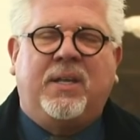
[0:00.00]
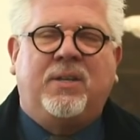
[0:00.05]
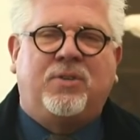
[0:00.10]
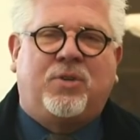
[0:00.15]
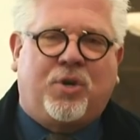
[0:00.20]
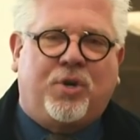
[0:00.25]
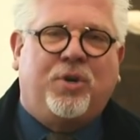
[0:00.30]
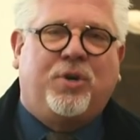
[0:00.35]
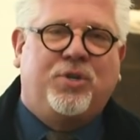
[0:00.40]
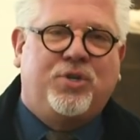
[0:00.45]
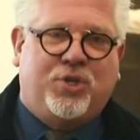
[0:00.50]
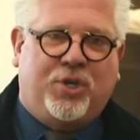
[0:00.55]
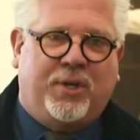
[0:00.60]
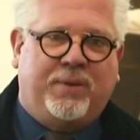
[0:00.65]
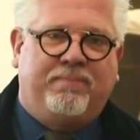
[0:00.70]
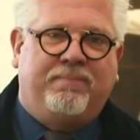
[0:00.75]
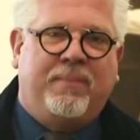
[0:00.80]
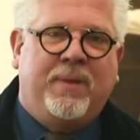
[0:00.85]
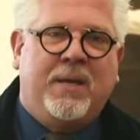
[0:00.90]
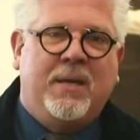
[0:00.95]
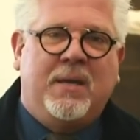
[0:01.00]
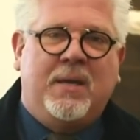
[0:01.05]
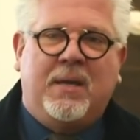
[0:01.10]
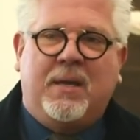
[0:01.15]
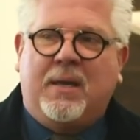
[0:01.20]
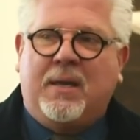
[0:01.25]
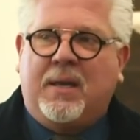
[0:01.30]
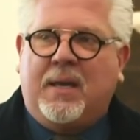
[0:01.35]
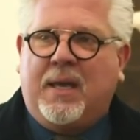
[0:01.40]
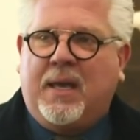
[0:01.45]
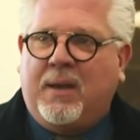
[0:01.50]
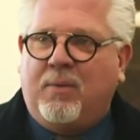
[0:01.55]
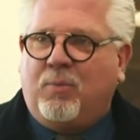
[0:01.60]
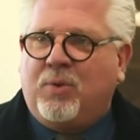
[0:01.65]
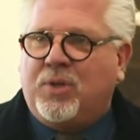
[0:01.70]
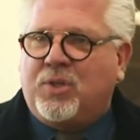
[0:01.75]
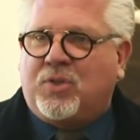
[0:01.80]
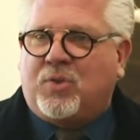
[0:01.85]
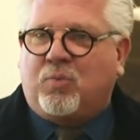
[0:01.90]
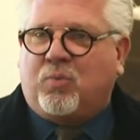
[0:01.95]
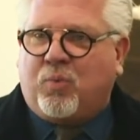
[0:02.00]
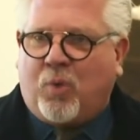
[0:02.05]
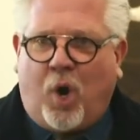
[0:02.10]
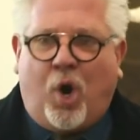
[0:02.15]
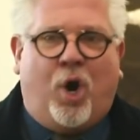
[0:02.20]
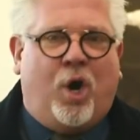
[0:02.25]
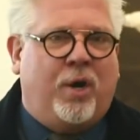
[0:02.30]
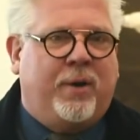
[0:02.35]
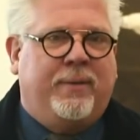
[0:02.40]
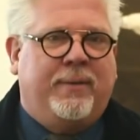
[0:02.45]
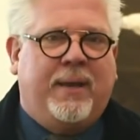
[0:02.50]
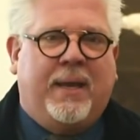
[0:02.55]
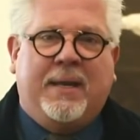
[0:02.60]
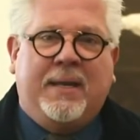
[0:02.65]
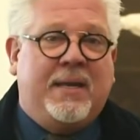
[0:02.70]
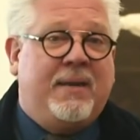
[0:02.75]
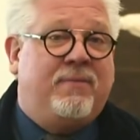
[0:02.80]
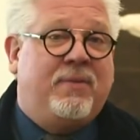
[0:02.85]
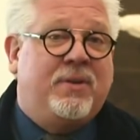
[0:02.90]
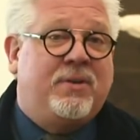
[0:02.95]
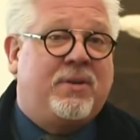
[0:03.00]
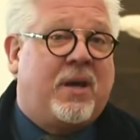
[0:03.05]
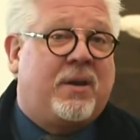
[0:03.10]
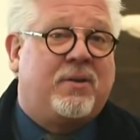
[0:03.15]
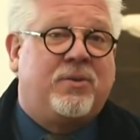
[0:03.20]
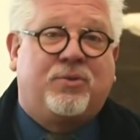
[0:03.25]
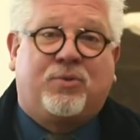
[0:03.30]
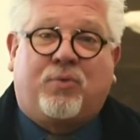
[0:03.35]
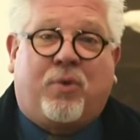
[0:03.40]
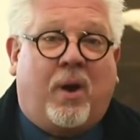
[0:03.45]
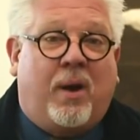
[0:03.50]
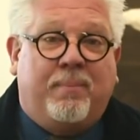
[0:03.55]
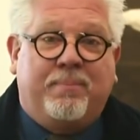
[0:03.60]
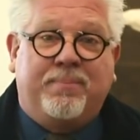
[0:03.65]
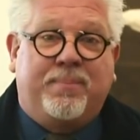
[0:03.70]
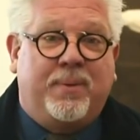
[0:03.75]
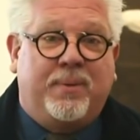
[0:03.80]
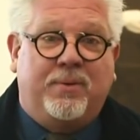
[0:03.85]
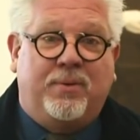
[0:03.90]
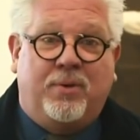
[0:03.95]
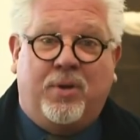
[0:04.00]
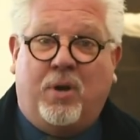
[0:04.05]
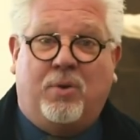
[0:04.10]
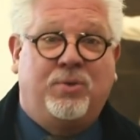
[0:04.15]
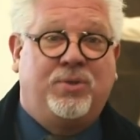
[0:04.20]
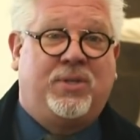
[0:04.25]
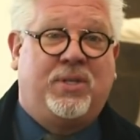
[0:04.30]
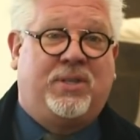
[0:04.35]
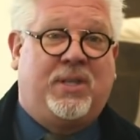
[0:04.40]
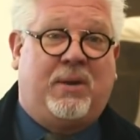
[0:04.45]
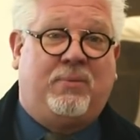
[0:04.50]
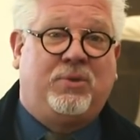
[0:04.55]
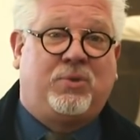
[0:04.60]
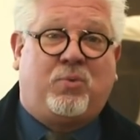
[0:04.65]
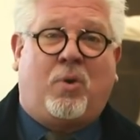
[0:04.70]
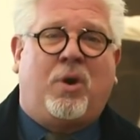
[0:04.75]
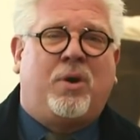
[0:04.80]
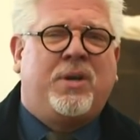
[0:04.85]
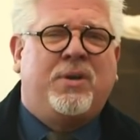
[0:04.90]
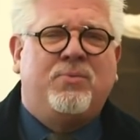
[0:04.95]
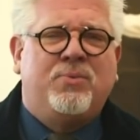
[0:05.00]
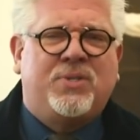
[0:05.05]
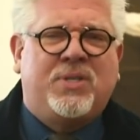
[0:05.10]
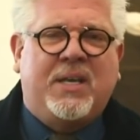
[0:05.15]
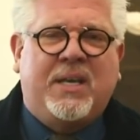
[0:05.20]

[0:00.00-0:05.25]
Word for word: incursion, it was wrong, and even Donald Trump knows that that was wrong. It was